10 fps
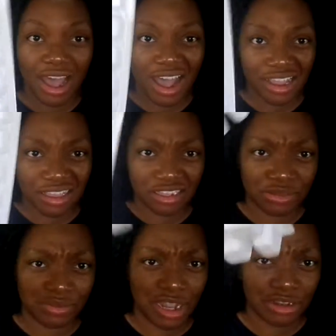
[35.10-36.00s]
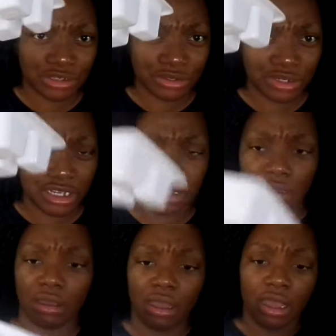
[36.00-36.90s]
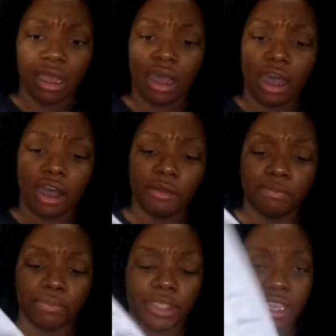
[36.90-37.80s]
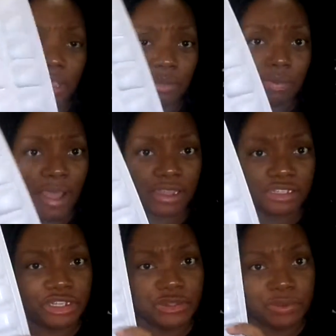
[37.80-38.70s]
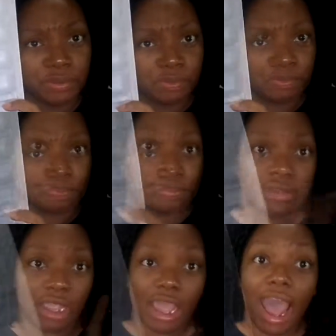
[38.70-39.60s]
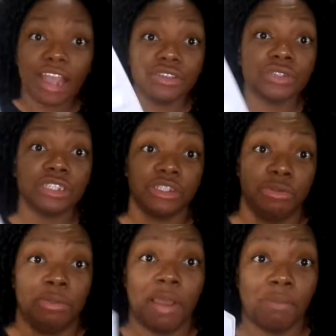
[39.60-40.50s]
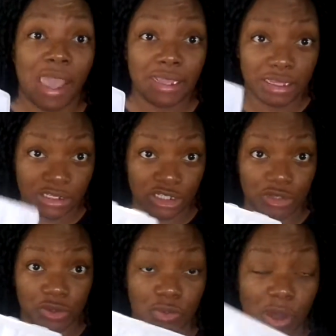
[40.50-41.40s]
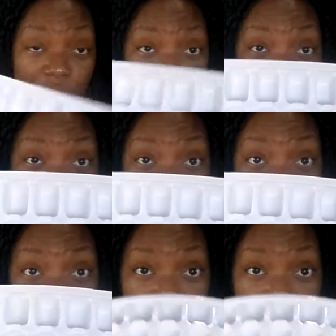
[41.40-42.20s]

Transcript: I got this from Dollar Tree. It came in a pack of 2. I use it to put my paint into while I'm painting.